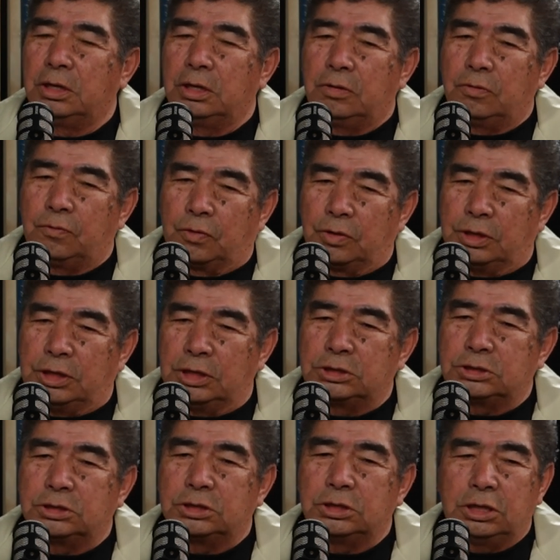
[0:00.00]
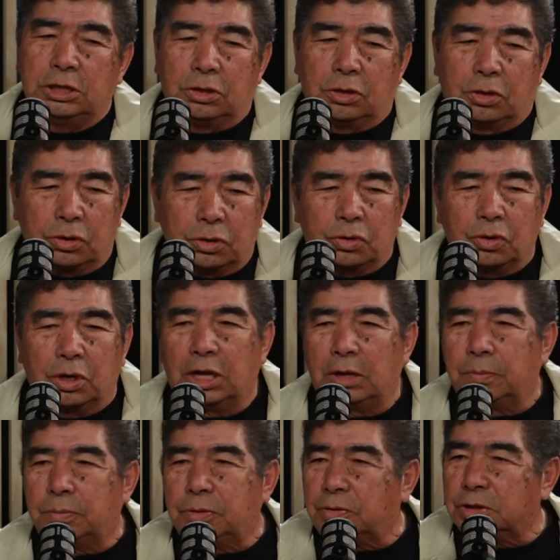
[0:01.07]
for this in order to
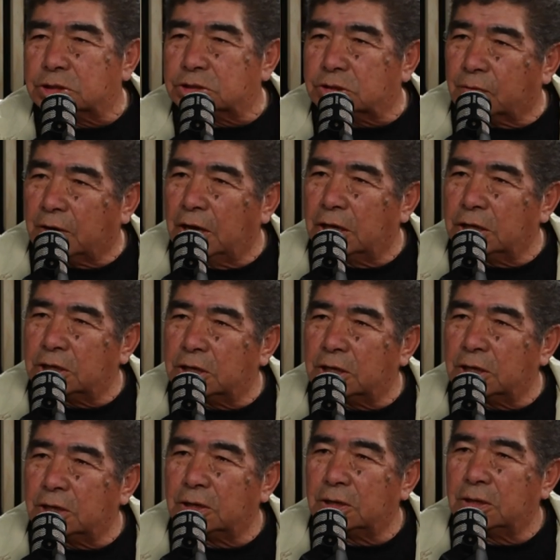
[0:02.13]
help the rest of Canada. Yeah.